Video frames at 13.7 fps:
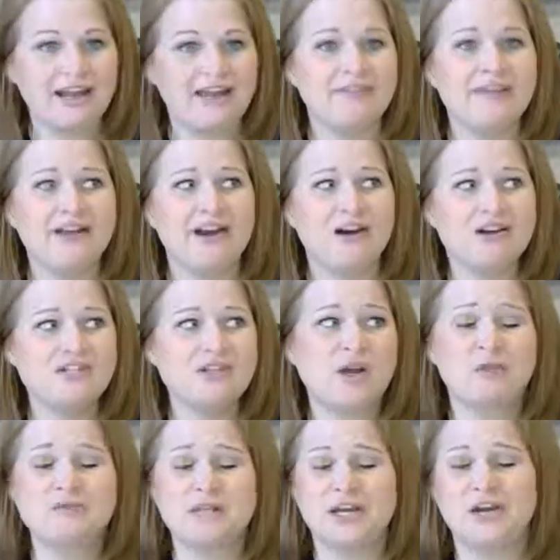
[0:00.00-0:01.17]
And then it also
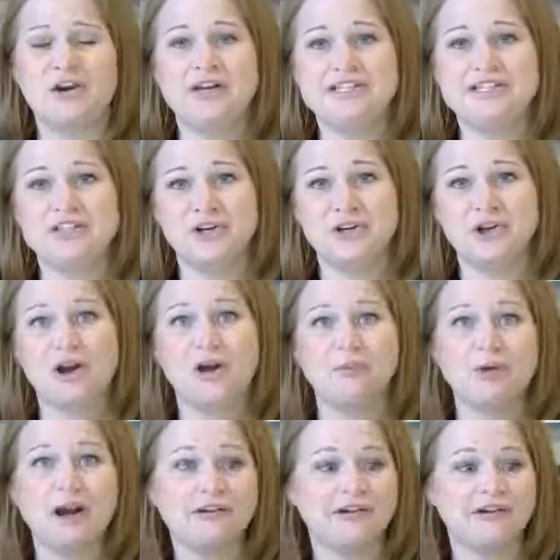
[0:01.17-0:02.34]
helps increase your
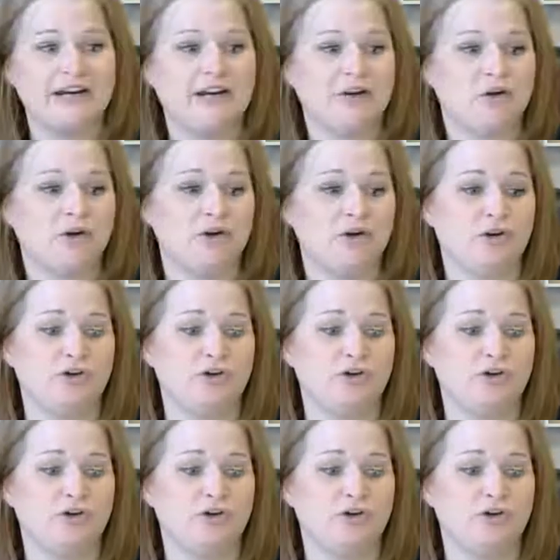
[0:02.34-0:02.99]
camaraderie or